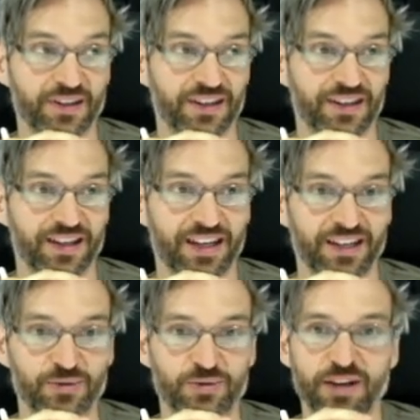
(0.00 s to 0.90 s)

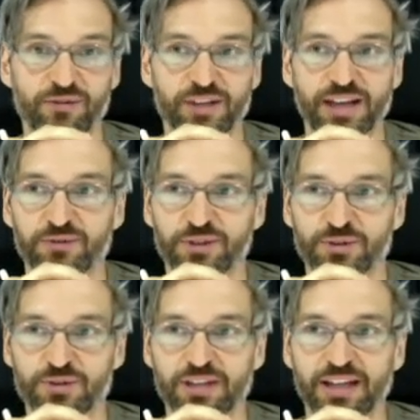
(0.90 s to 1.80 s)
you definitely have to
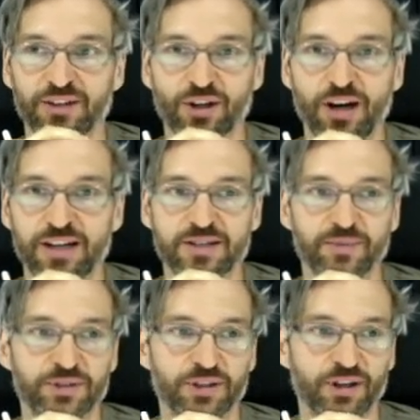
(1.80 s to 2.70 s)
understand the
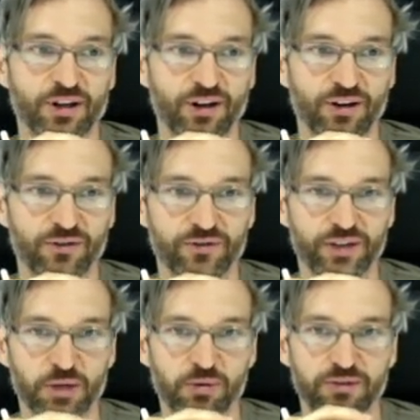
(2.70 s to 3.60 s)
concept of
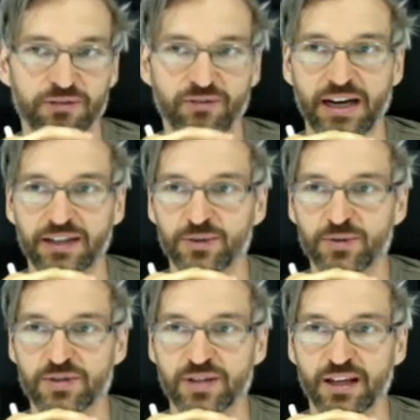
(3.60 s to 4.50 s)
equivalent
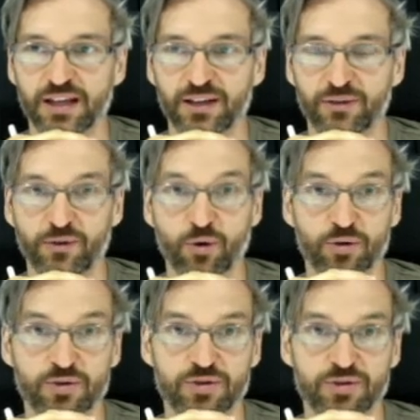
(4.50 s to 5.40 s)
values and, of
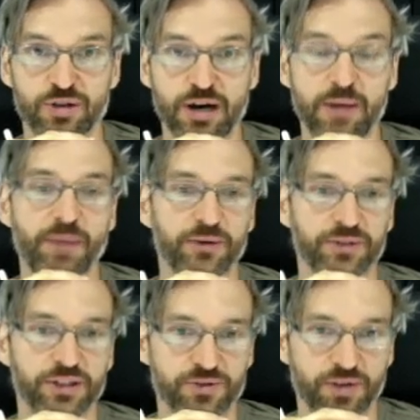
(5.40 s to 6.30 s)
course, compound
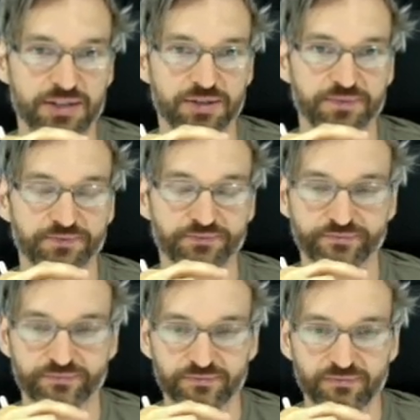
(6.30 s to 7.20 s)
interest.
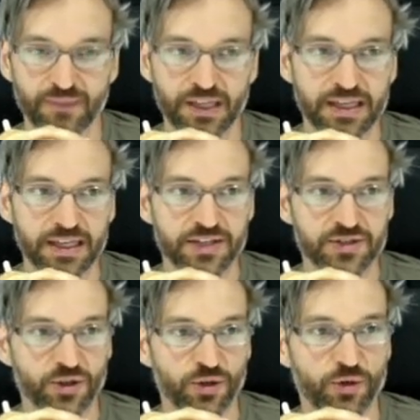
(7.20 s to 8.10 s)

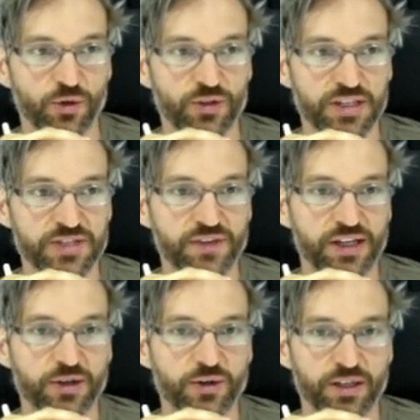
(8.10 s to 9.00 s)
So this
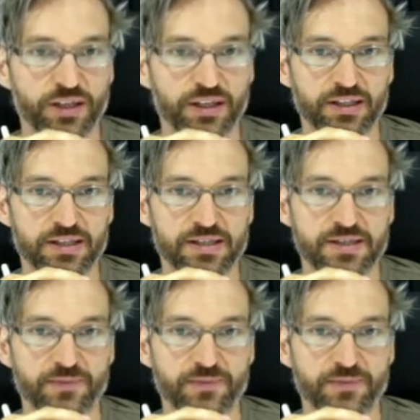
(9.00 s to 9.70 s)
video is